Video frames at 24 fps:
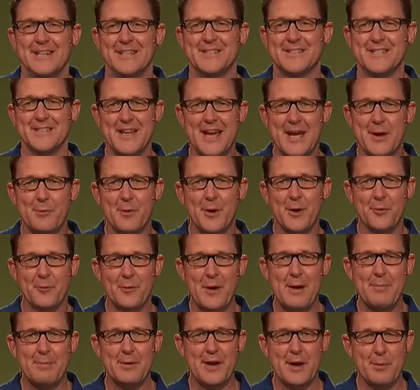Today we are
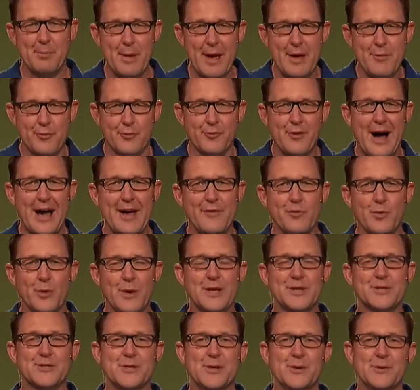wrapping up a
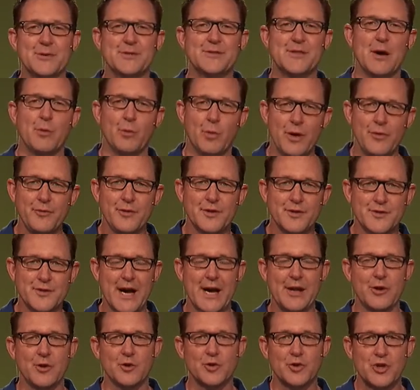5-week series that we've
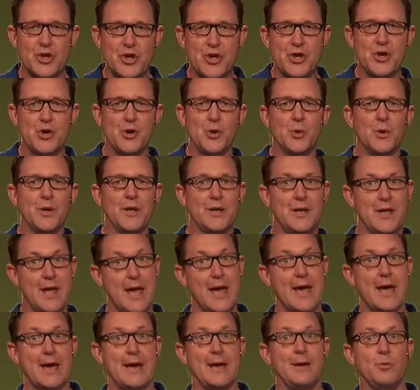entitled
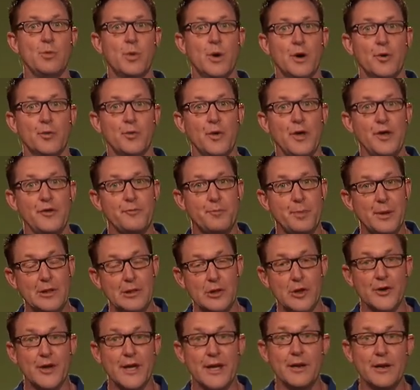Q&A where we've been
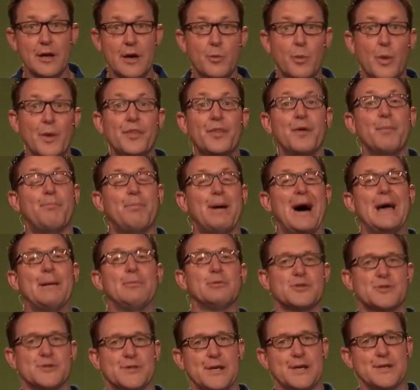looking at what the Bible
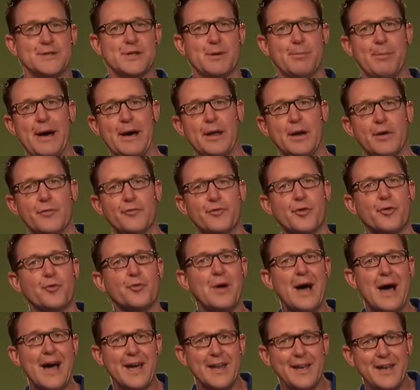says about a
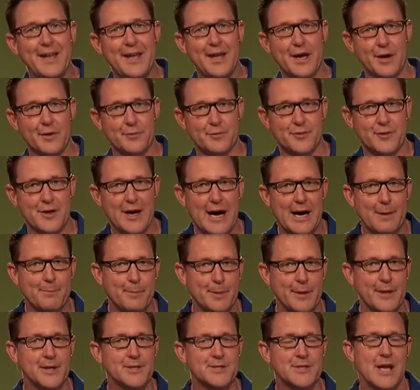variety of
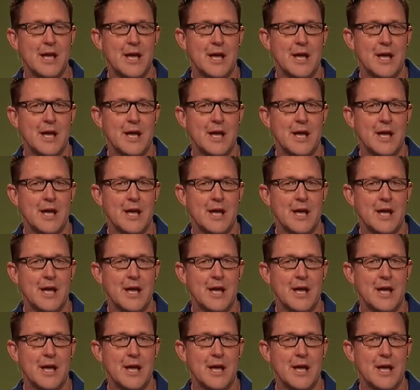topics